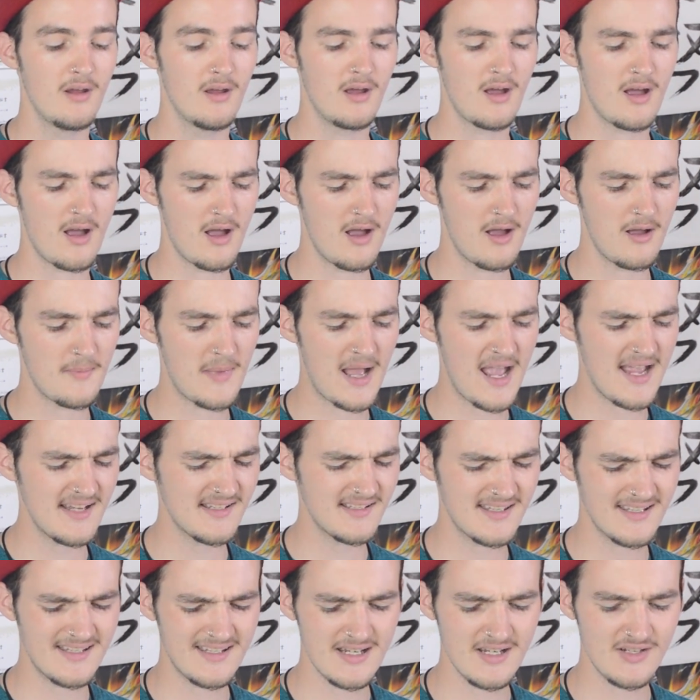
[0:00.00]
I
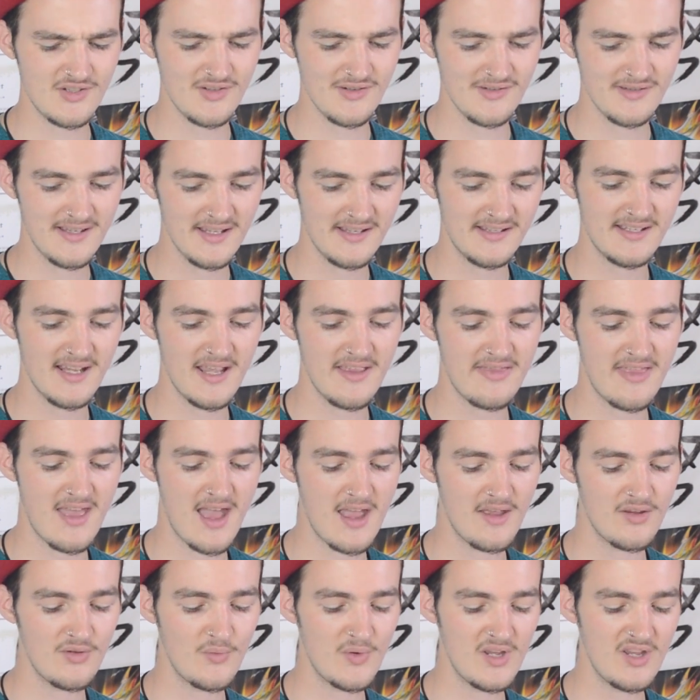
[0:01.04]
asked the teachers, they said
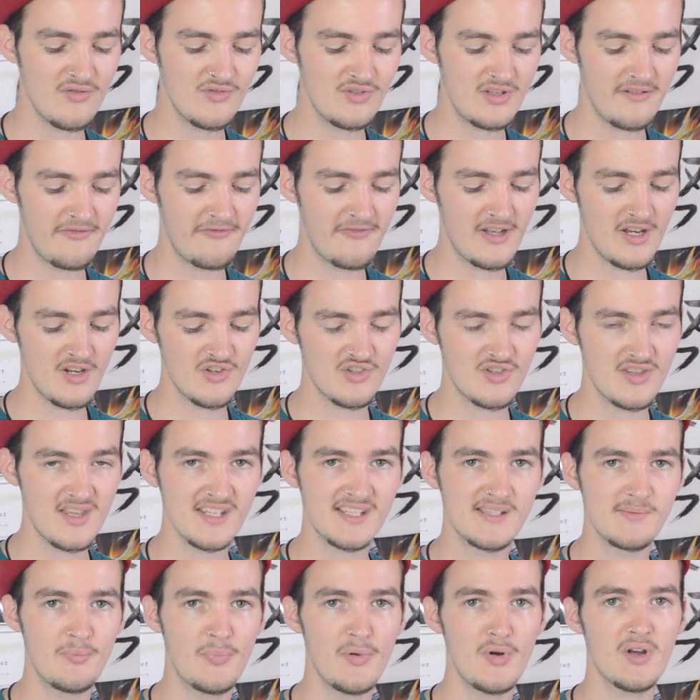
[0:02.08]
that we usually finish
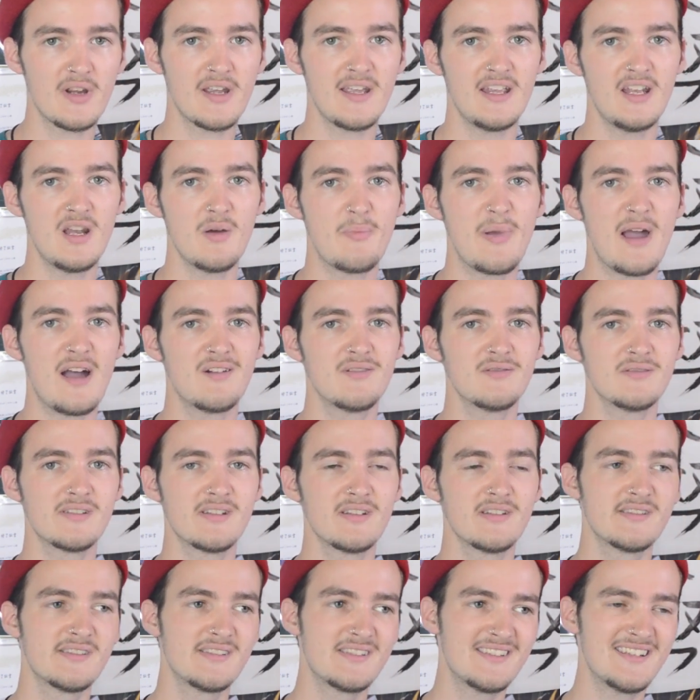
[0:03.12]
this book in about
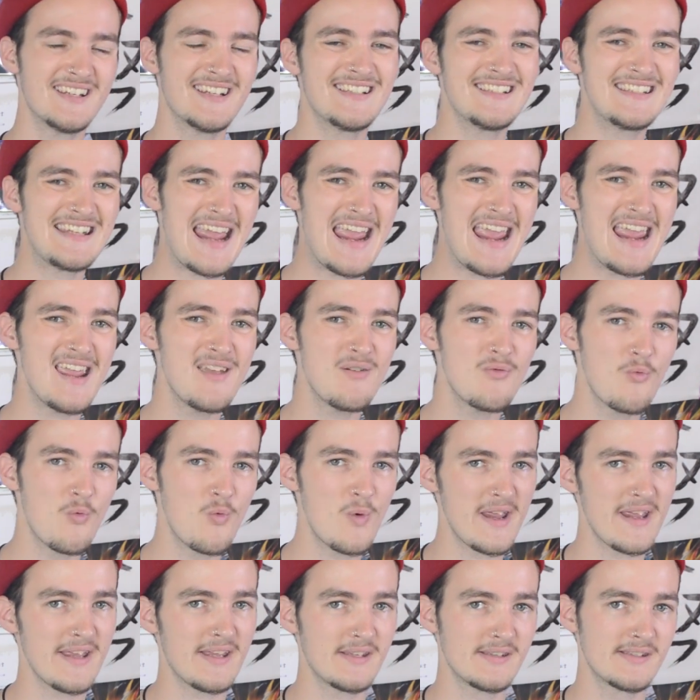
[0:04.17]
6 to 8
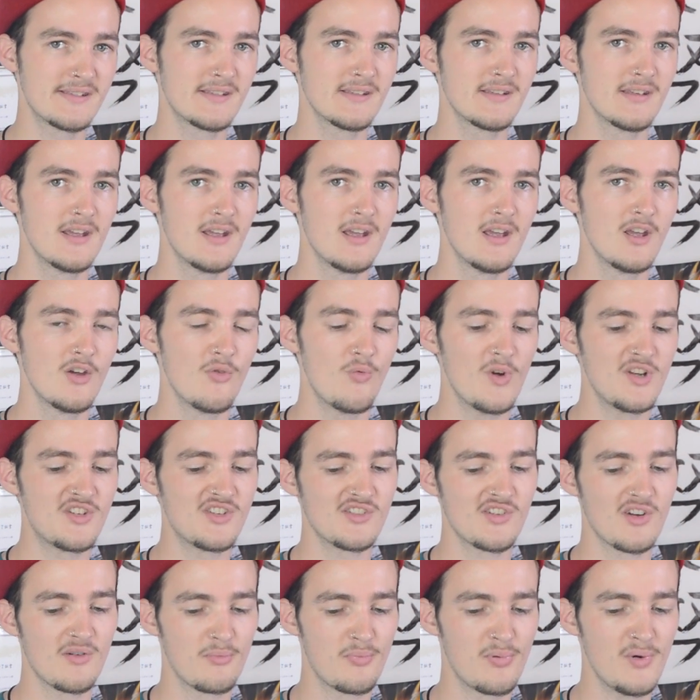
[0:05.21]
weeks, which
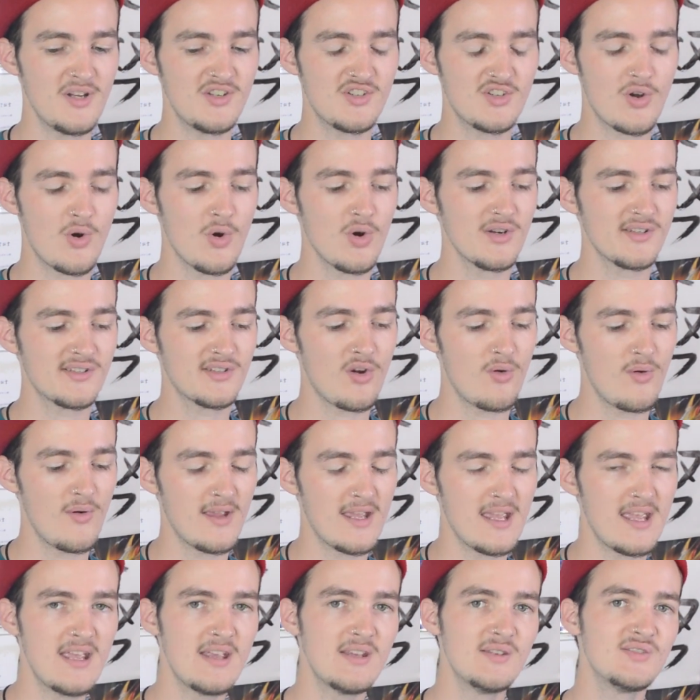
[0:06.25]
is our bridge course
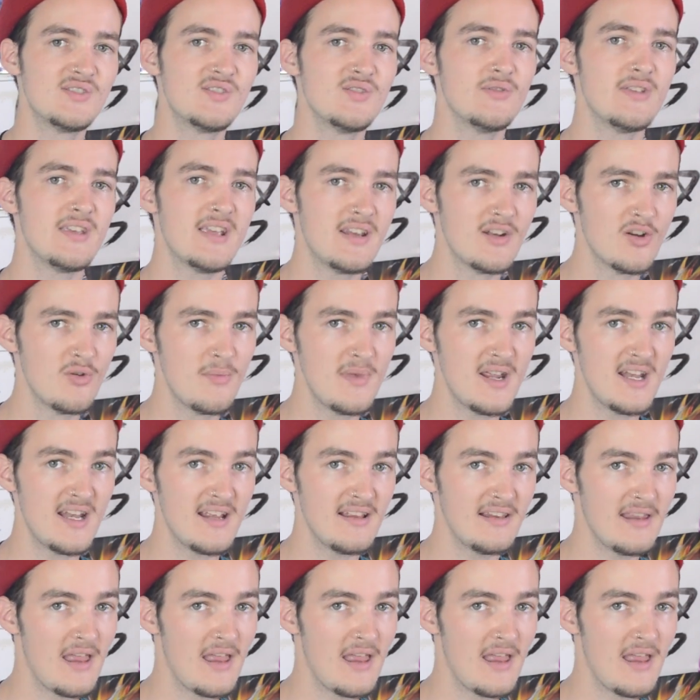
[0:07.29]
going into the intermediate